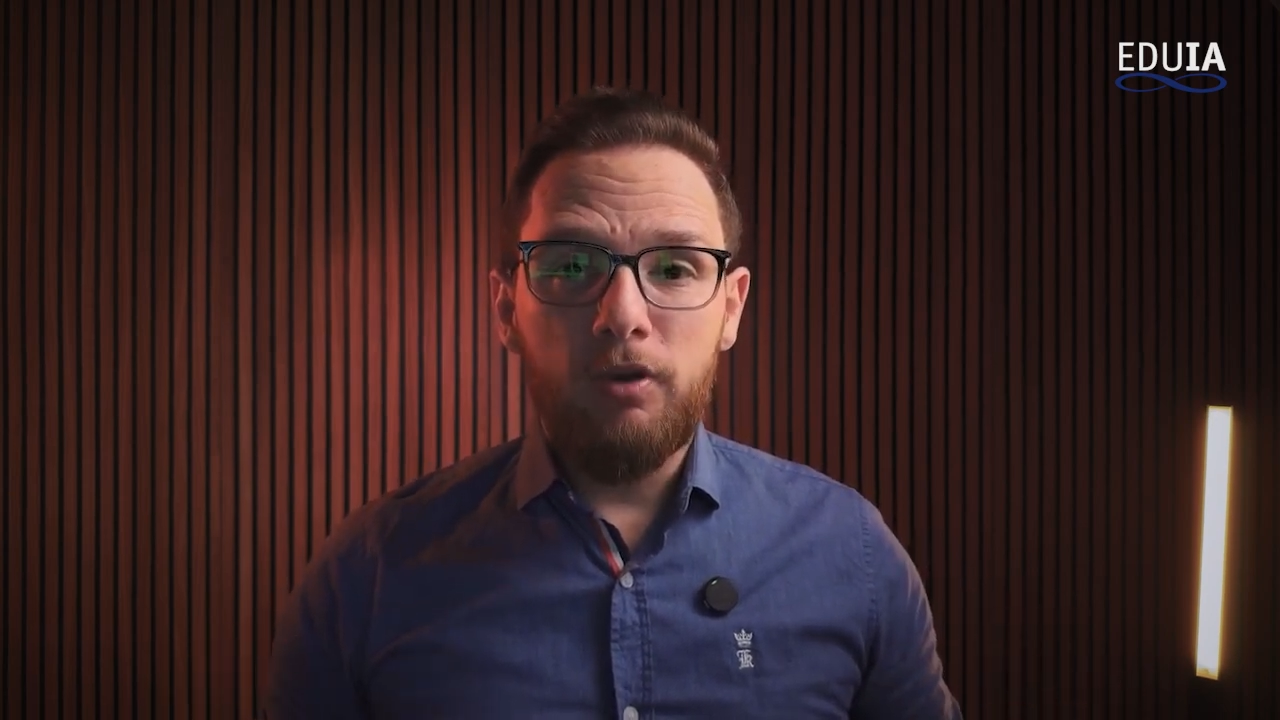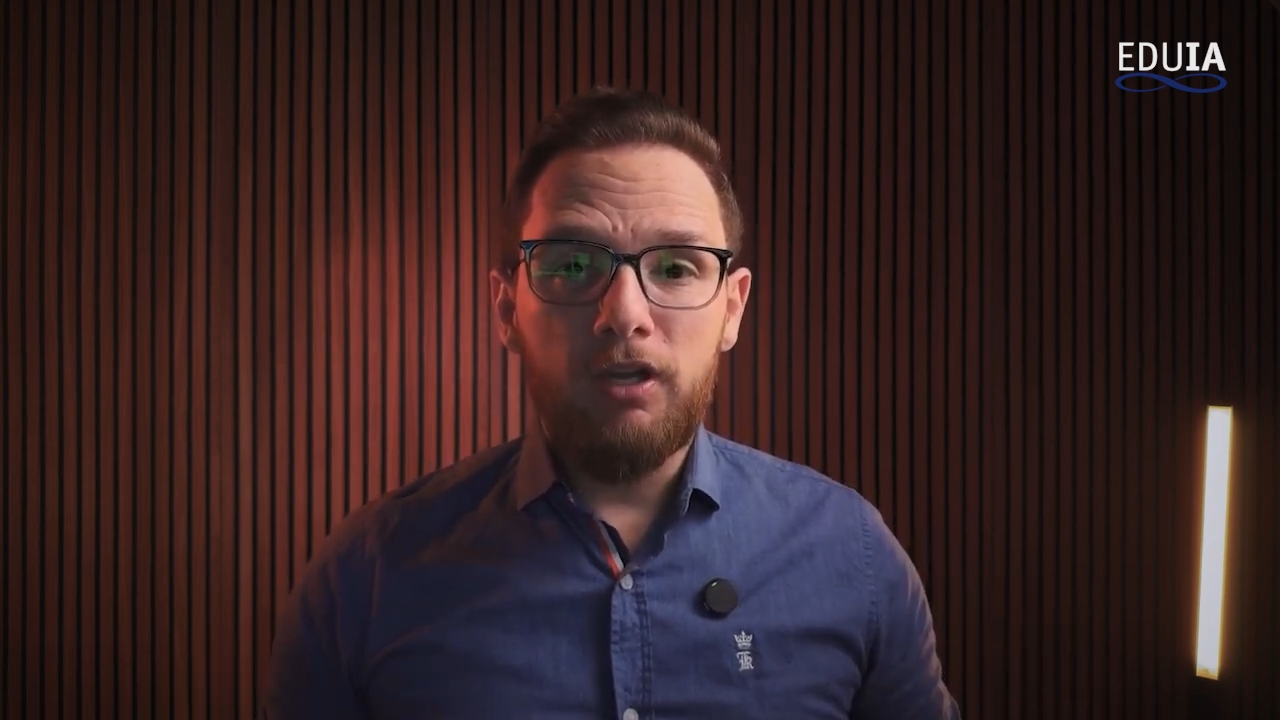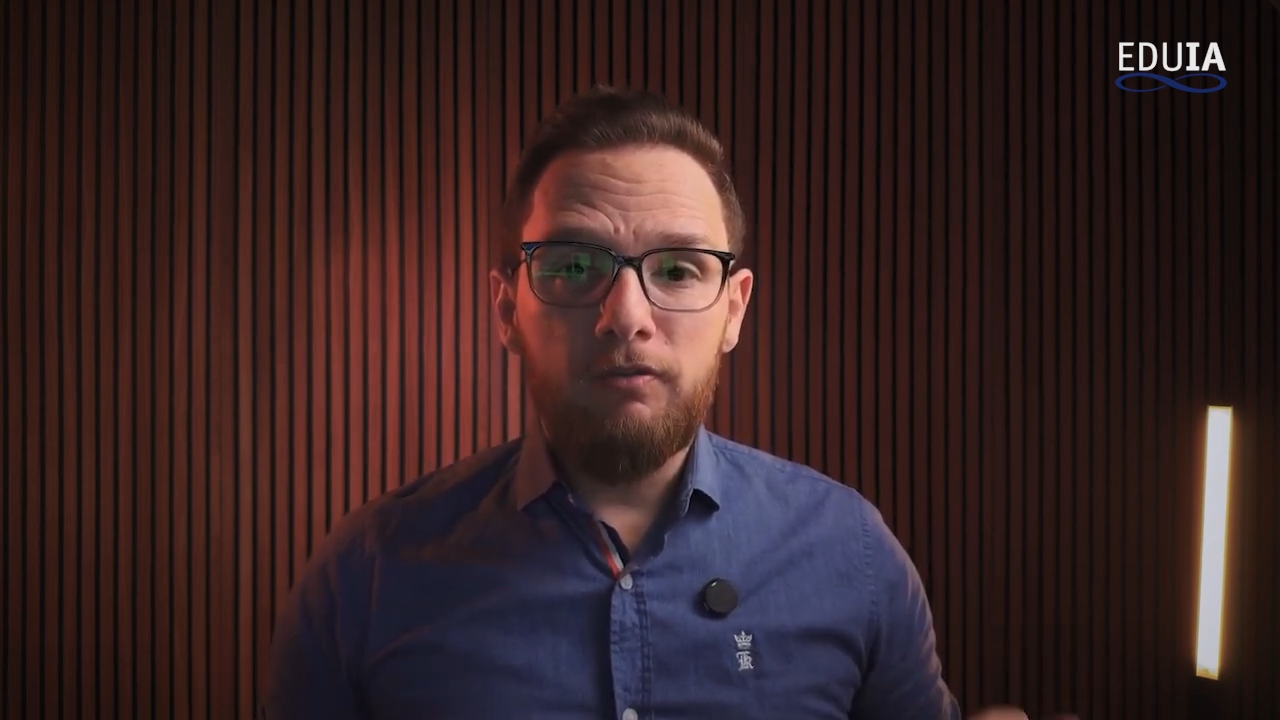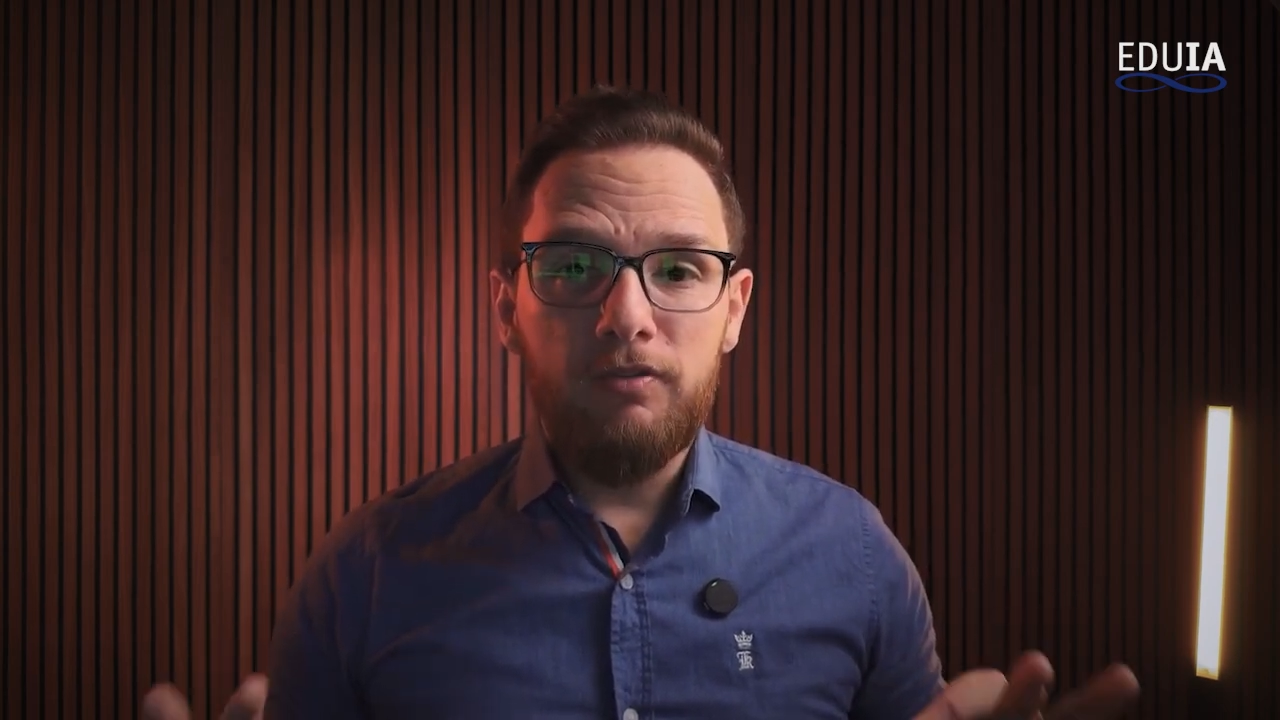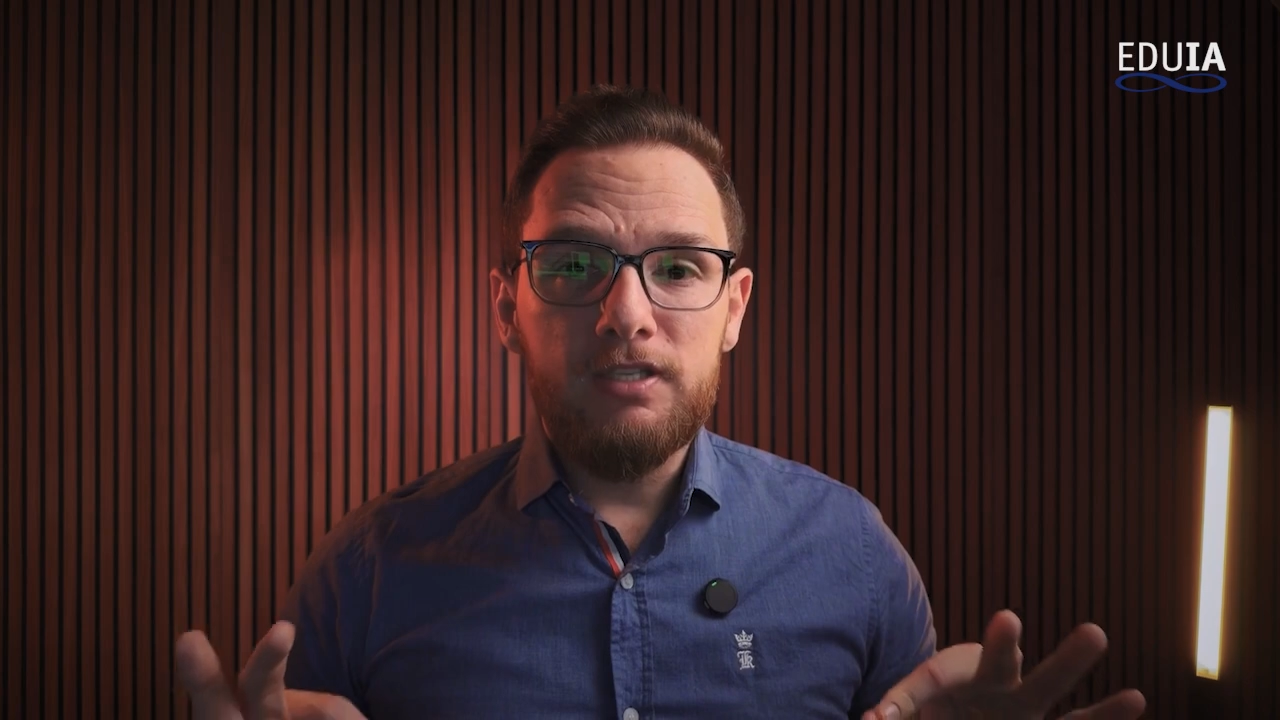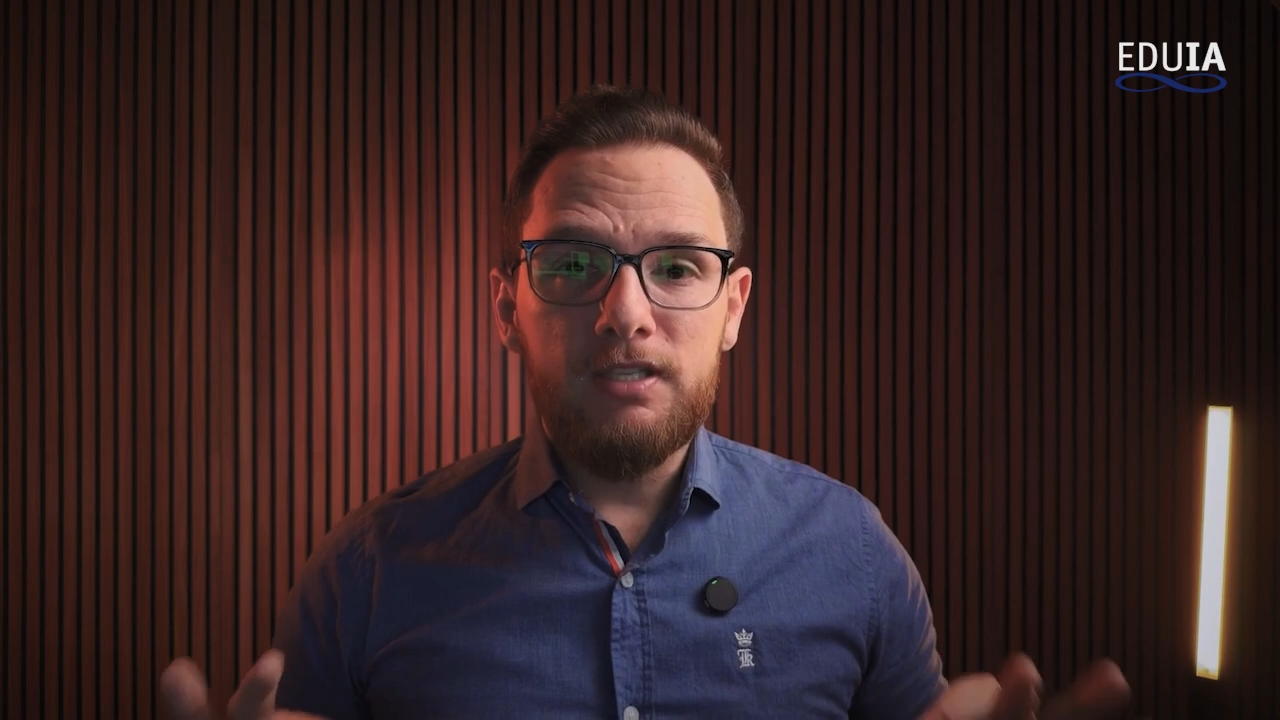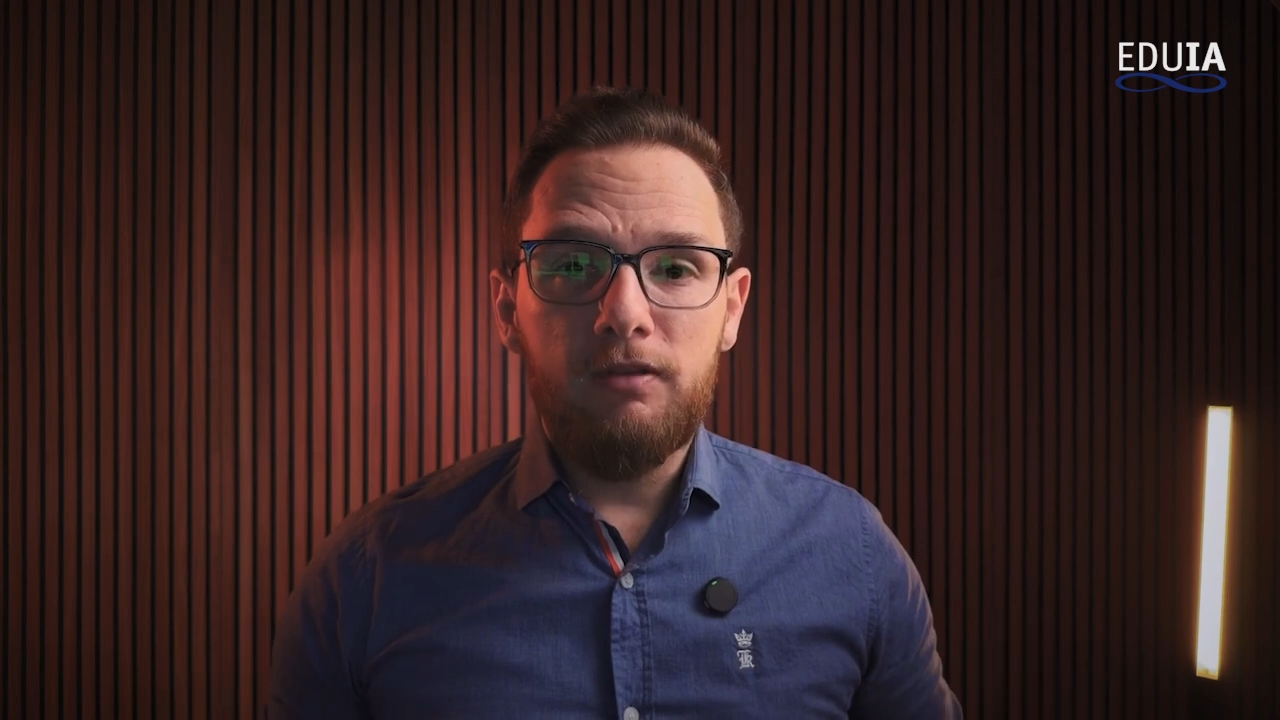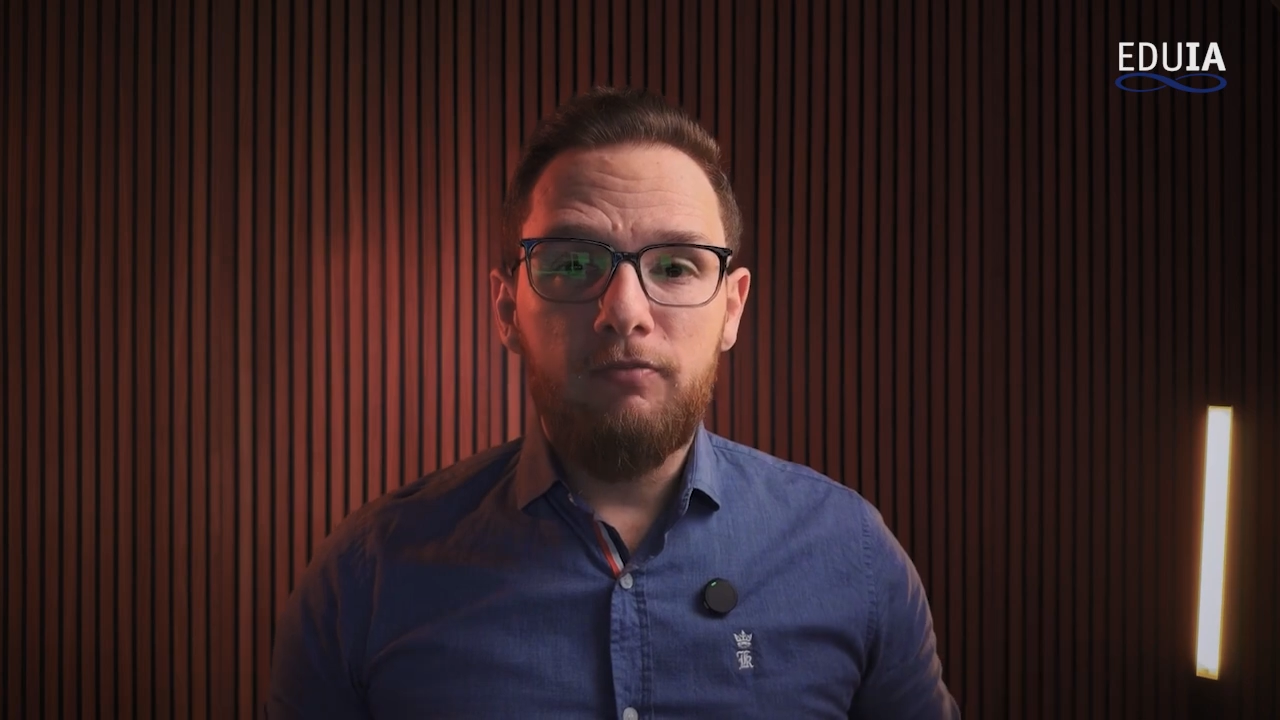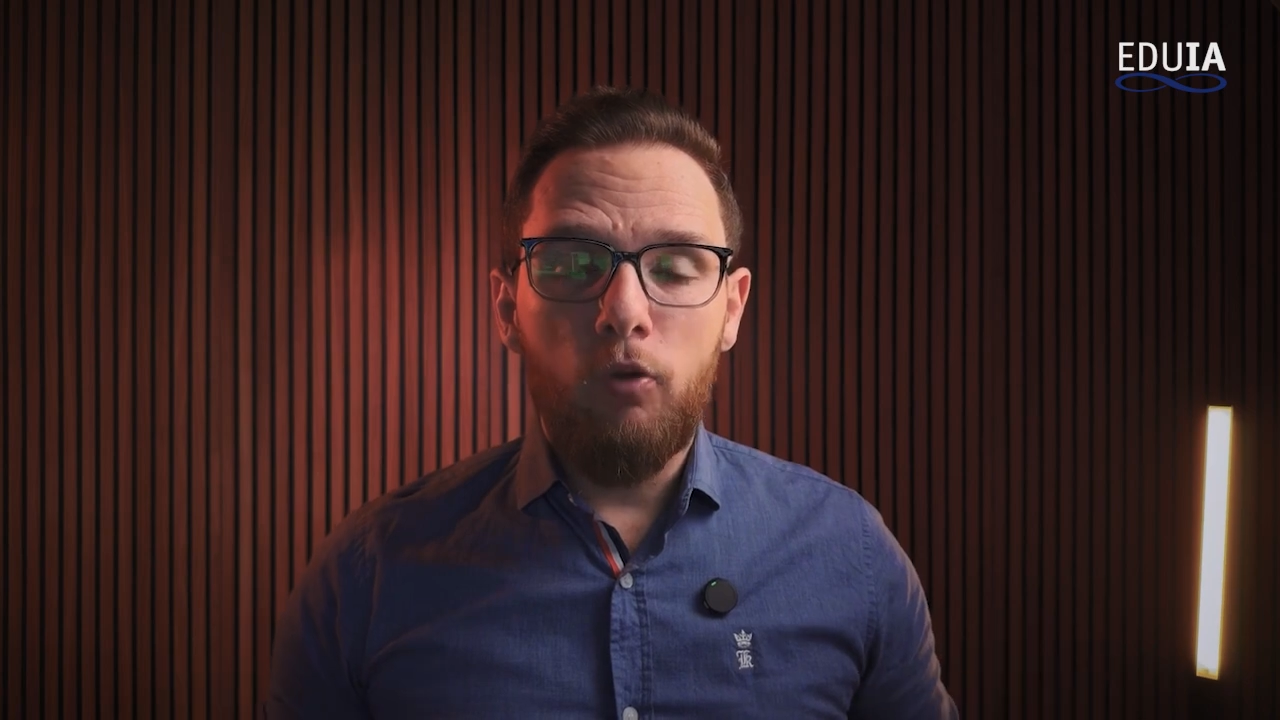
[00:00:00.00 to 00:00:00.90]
a convincing